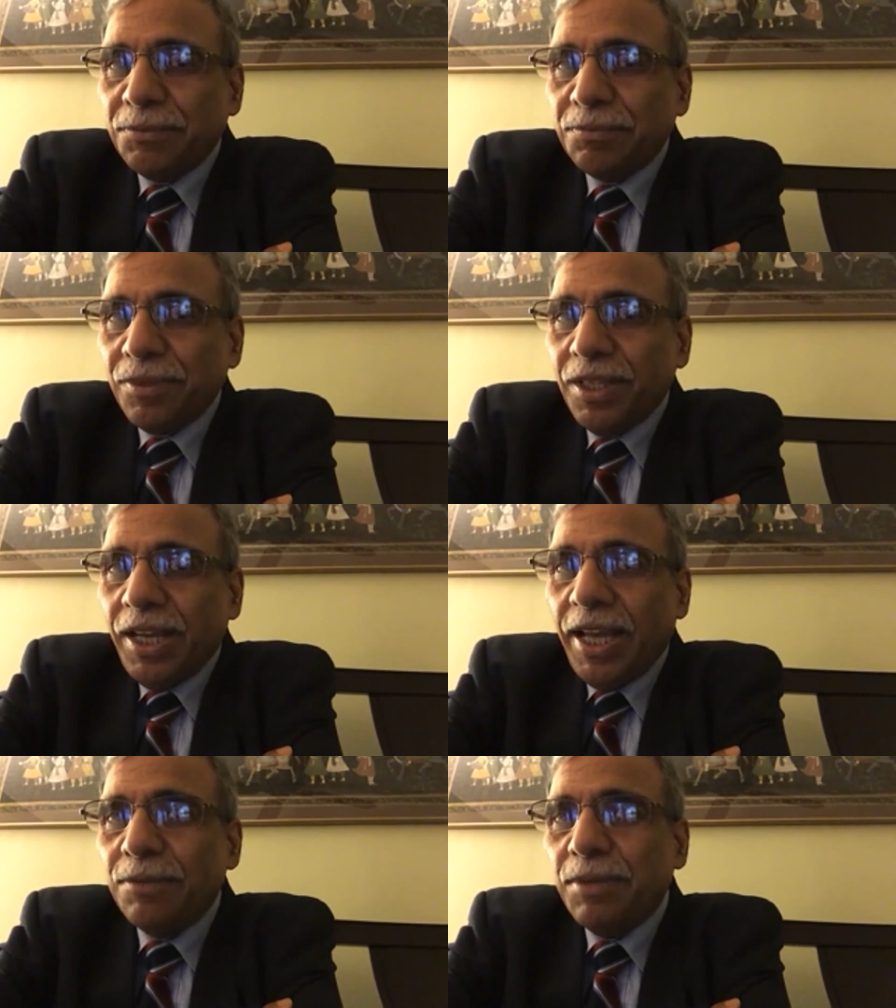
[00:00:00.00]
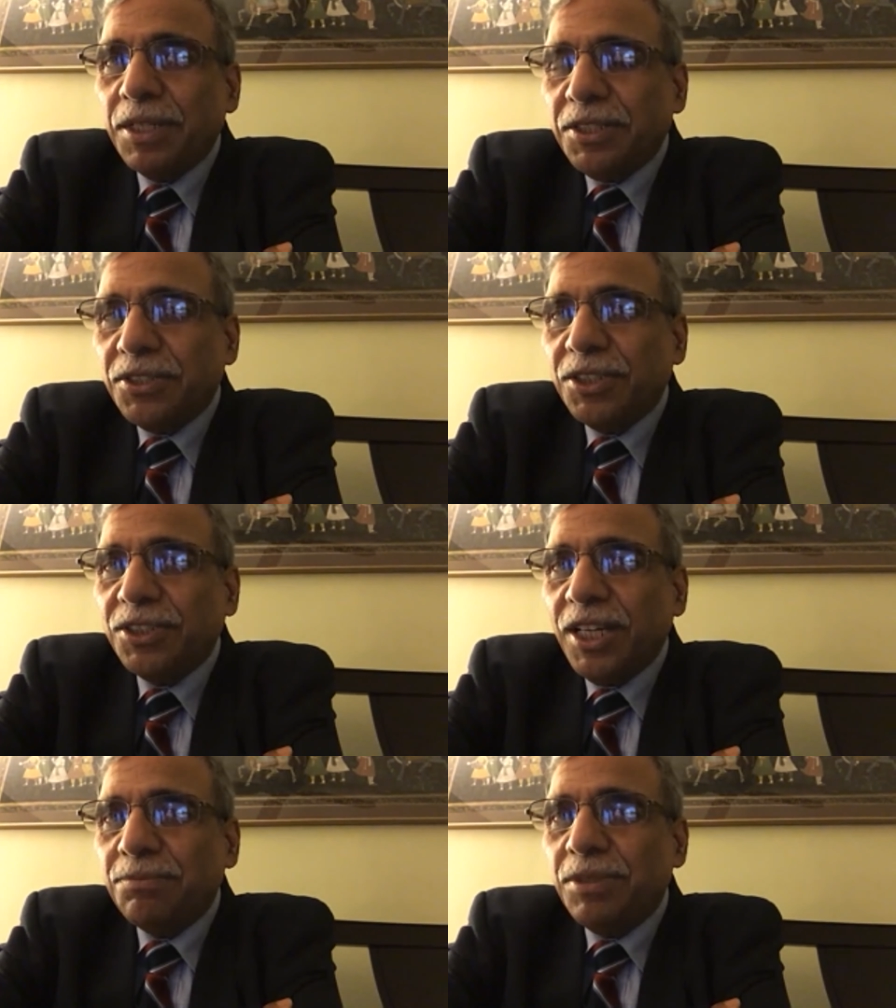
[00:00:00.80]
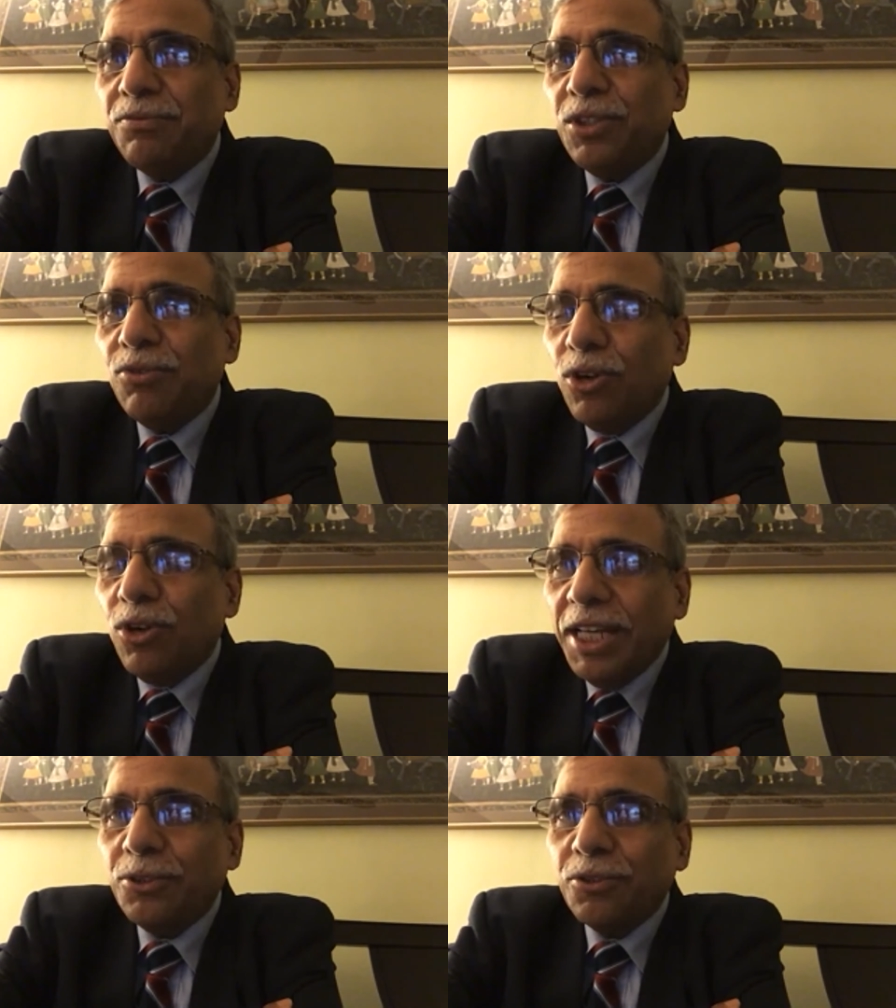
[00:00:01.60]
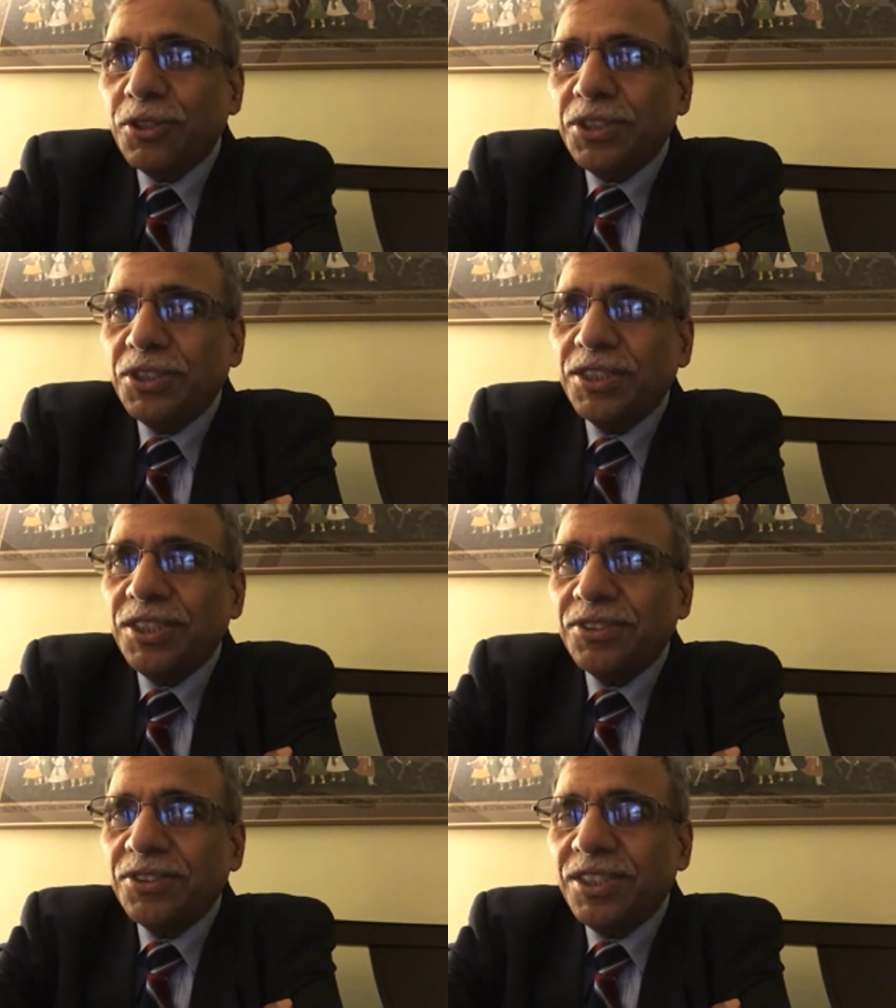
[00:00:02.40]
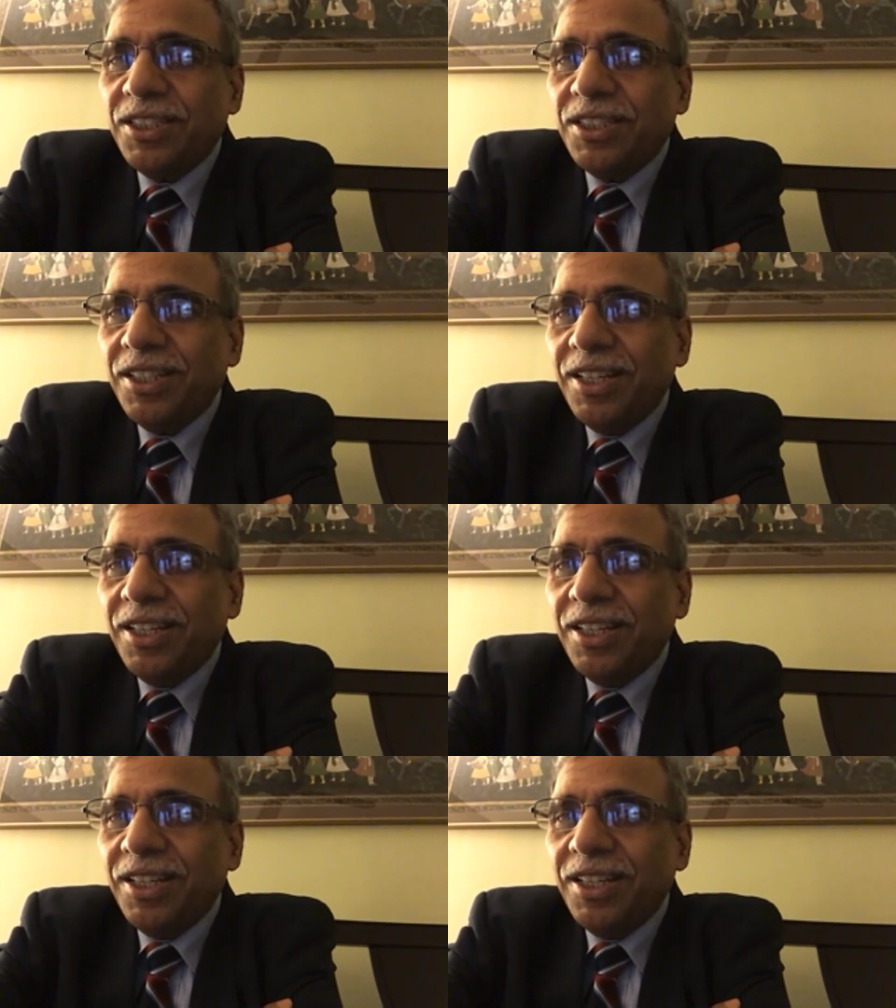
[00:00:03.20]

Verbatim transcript: And by research, I mean we would like to research and see